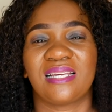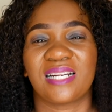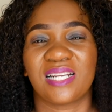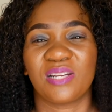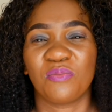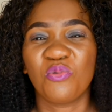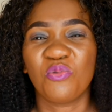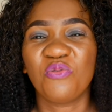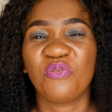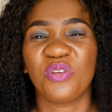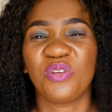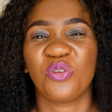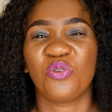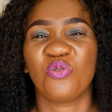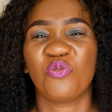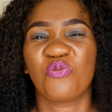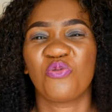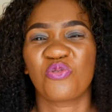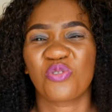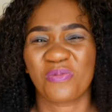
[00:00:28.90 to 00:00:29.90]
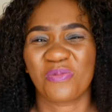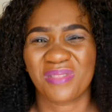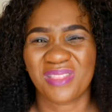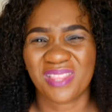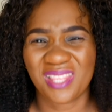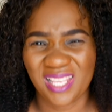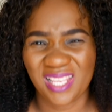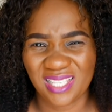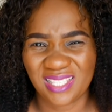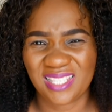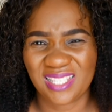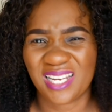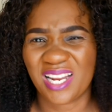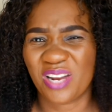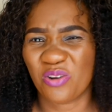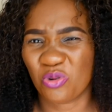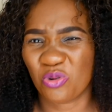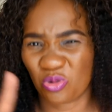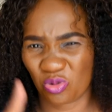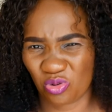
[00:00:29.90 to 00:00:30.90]
removing you from things that
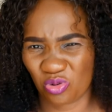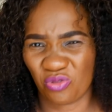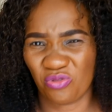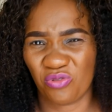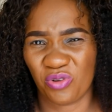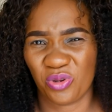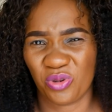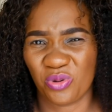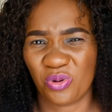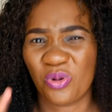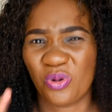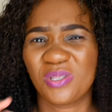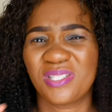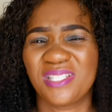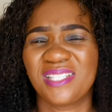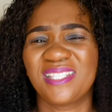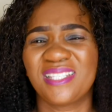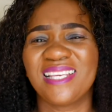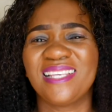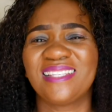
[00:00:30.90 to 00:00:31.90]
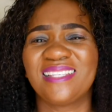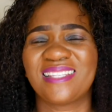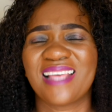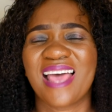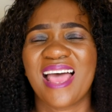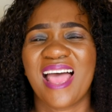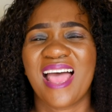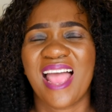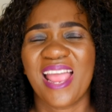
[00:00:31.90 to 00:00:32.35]
are not good for you, because he says,